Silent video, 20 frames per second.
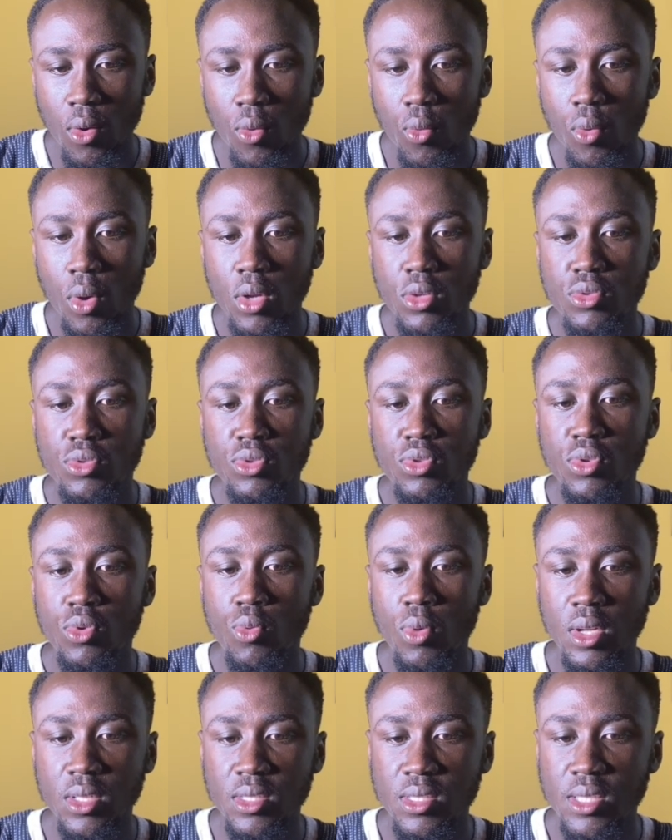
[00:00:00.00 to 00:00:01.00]
What do you
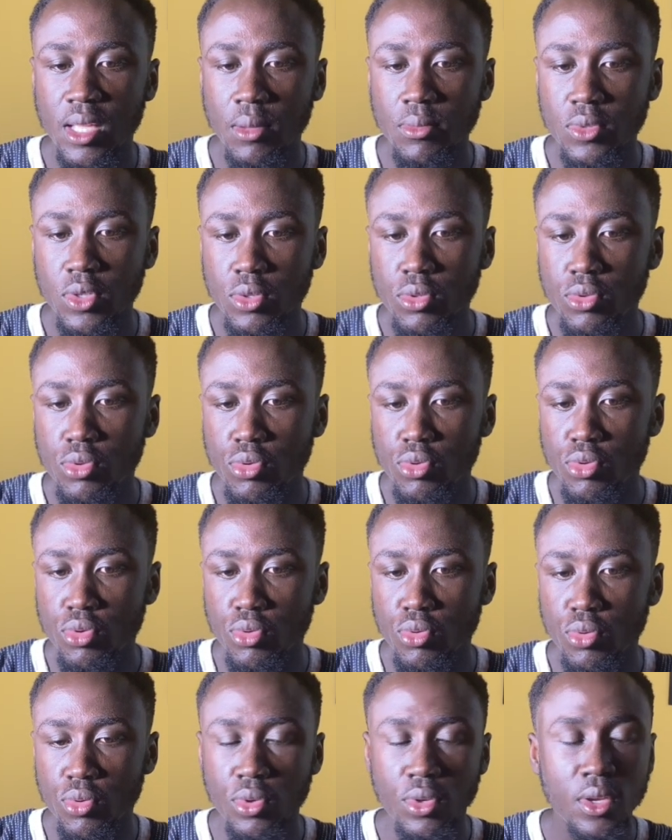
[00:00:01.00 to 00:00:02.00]
want Sam George to
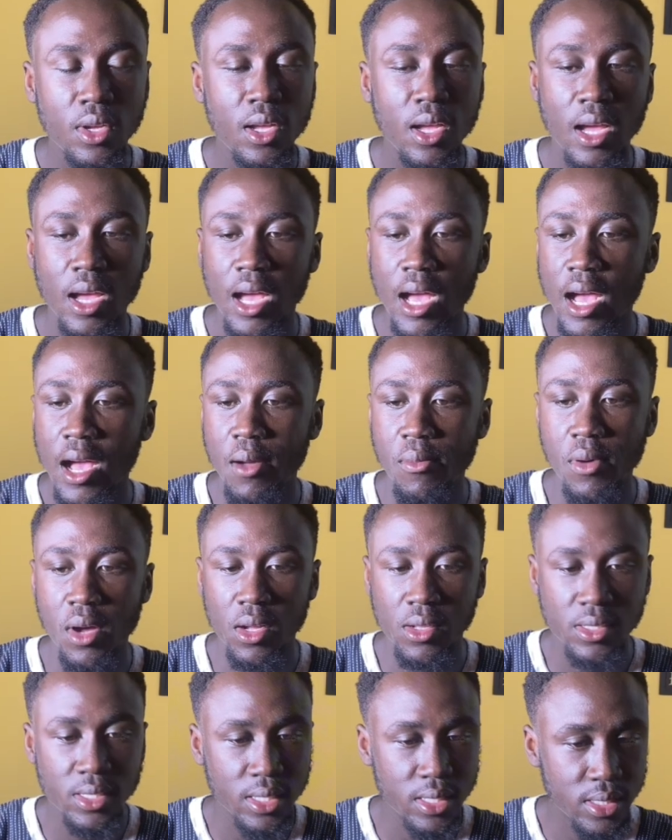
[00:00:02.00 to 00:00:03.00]
do
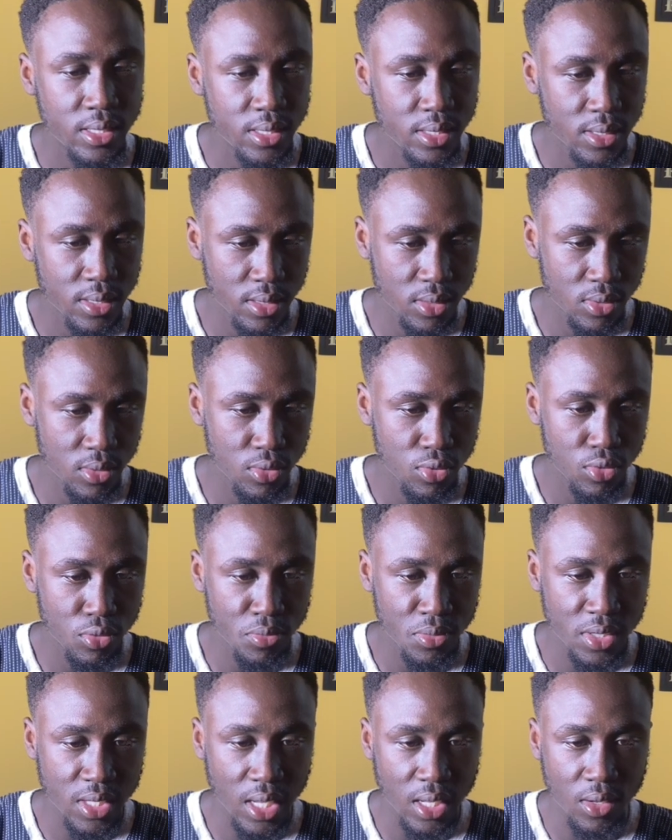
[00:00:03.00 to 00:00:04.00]
about it? And also
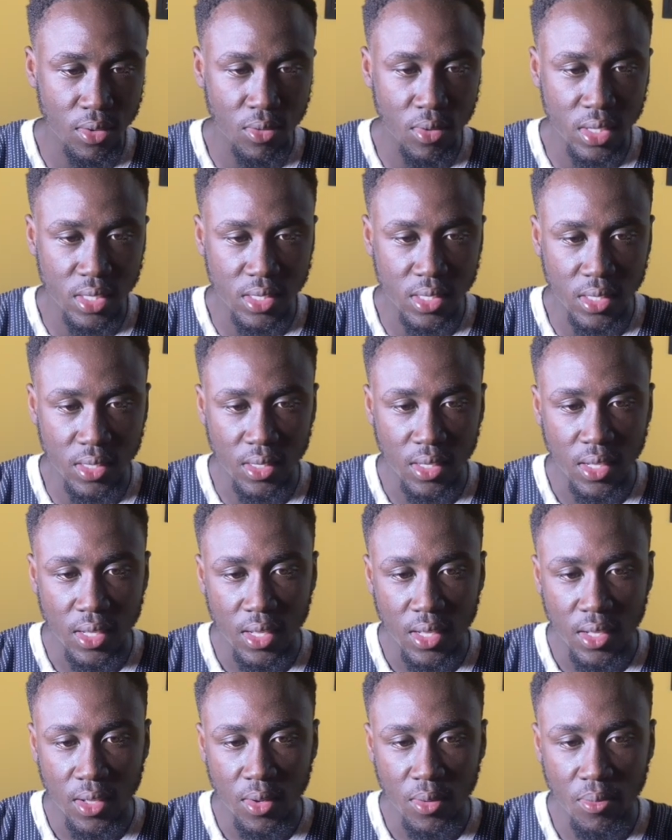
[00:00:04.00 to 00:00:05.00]
beside the question.
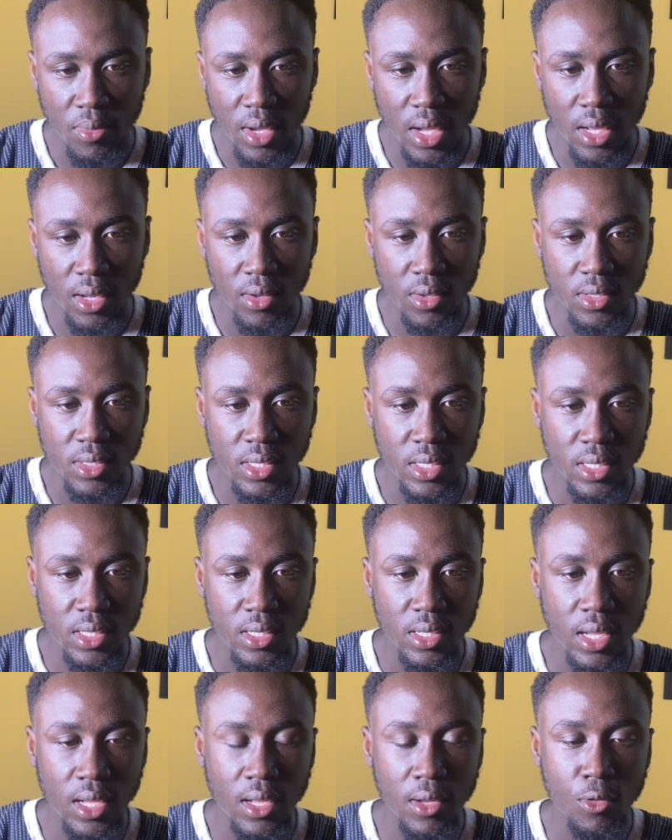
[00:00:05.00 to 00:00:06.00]
Brian will say,
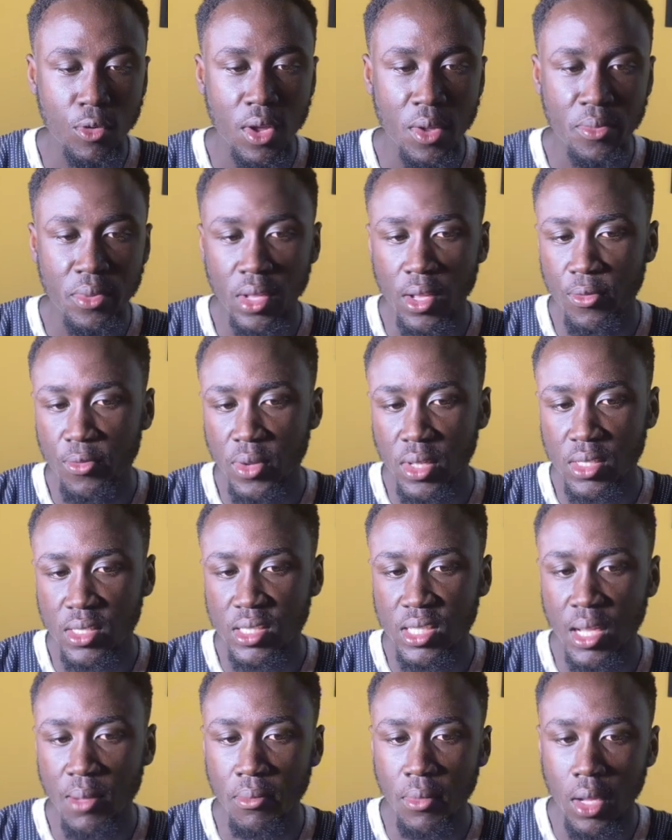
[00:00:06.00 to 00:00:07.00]
I quite be a
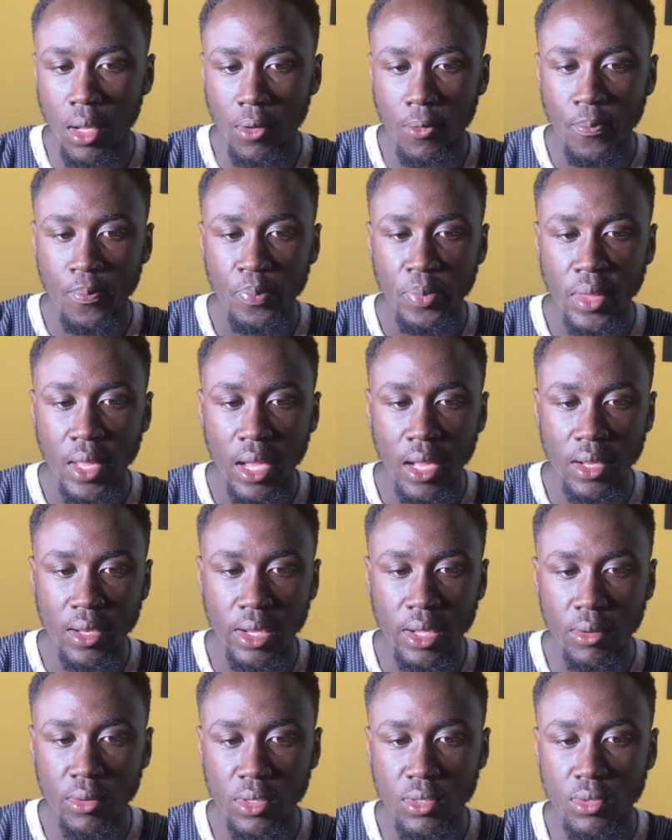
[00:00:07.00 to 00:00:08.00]
friend Jamal and
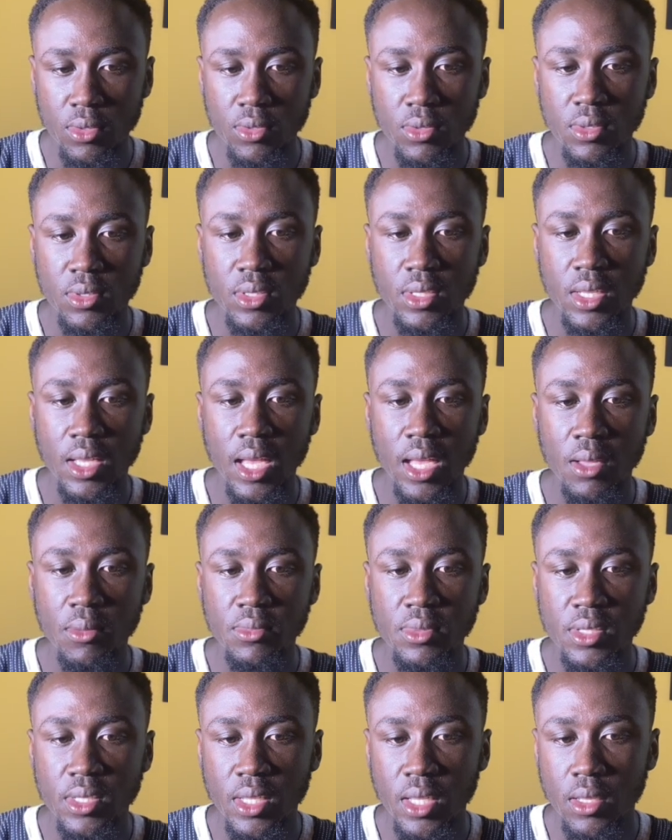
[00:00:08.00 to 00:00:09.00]
the rest also say
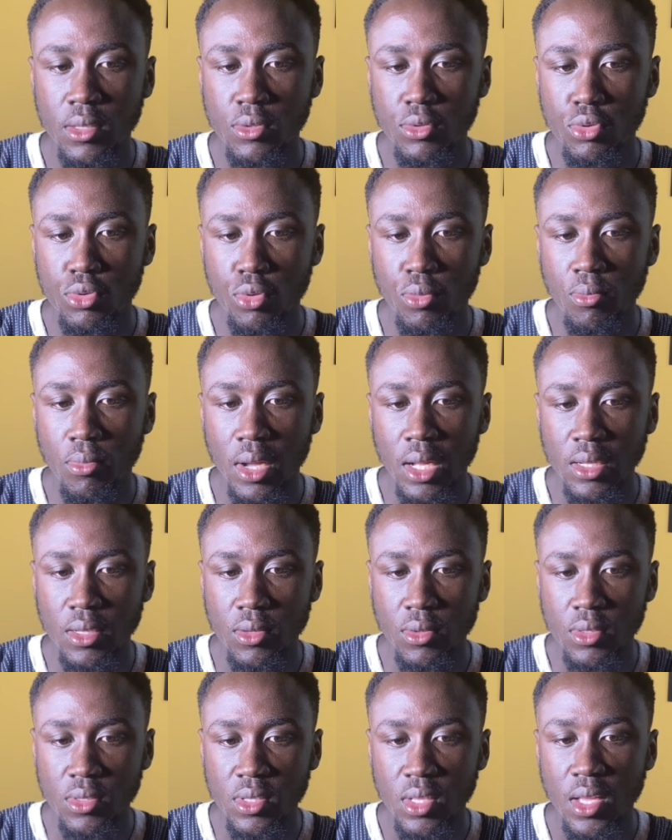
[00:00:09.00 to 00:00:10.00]
MTN zone
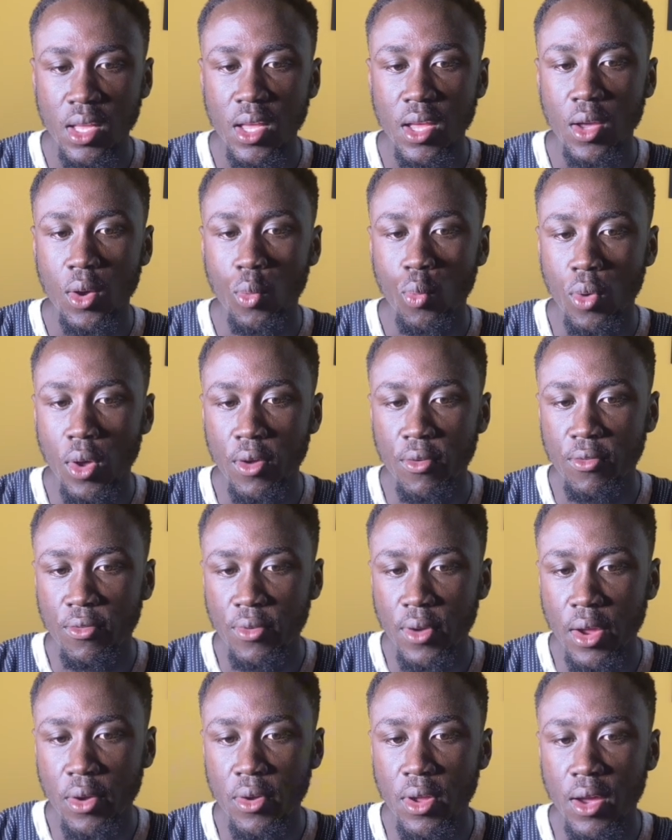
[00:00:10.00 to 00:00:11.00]
bundles were
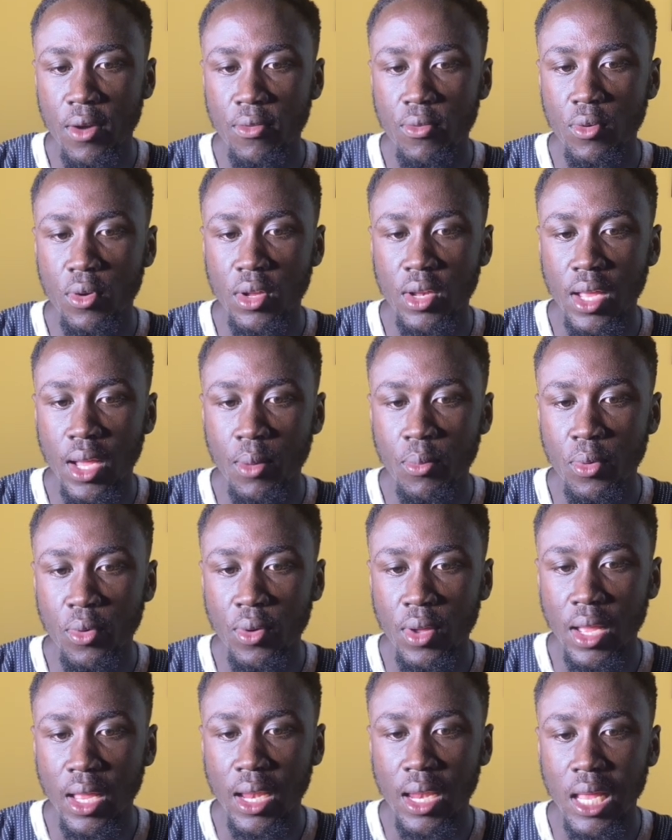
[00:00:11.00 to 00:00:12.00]
very
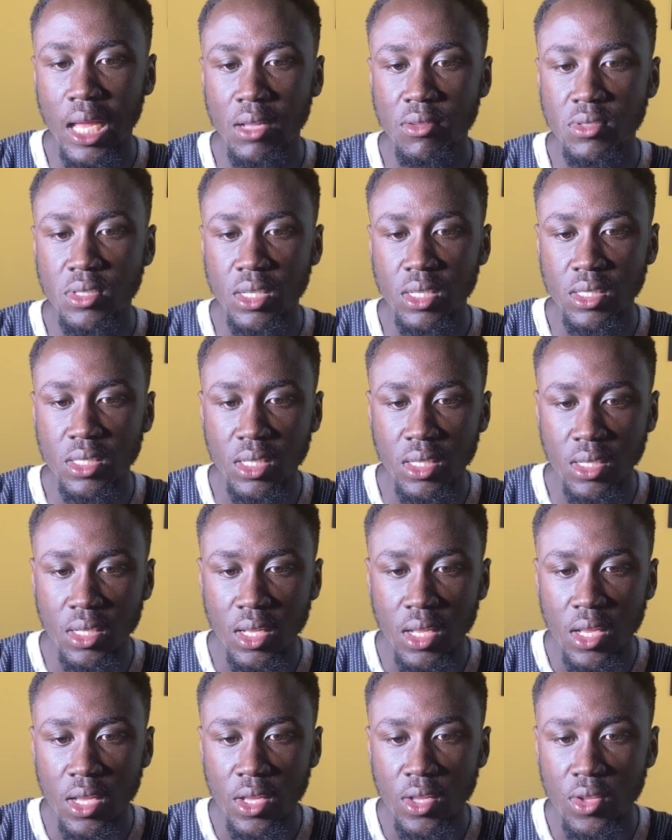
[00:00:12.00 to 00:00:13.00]
affordable and life changing.
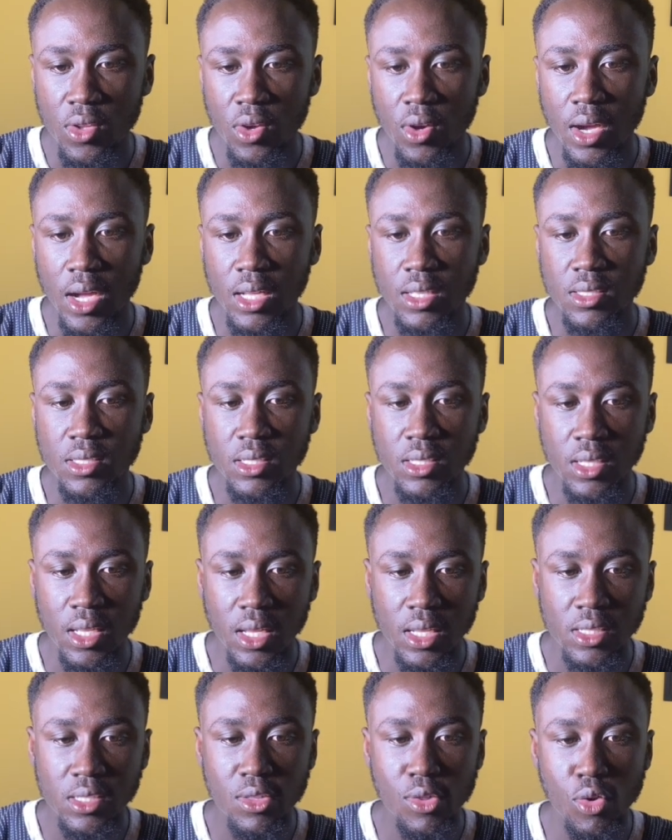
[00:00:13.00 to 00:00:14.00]
Your auntie
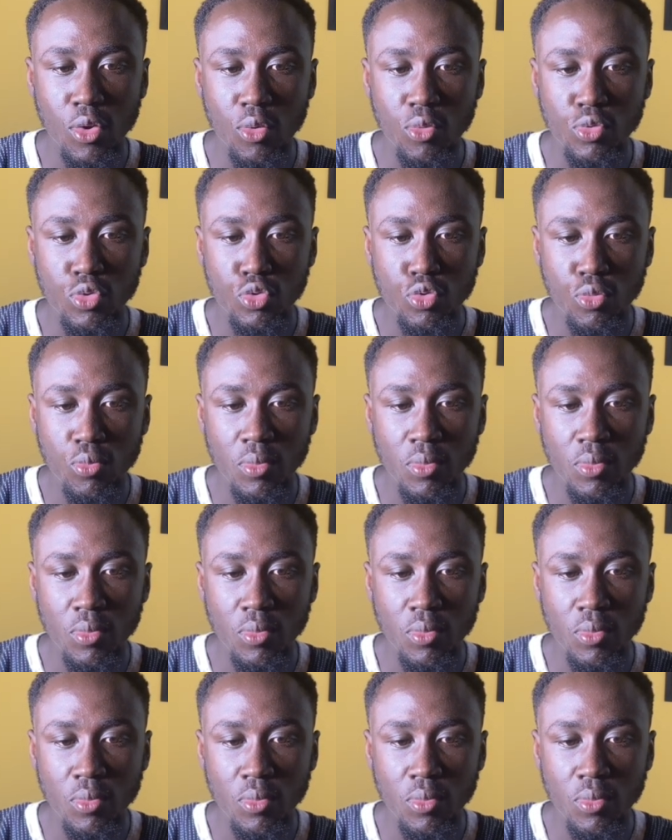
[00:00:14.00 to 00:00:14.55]
Esther also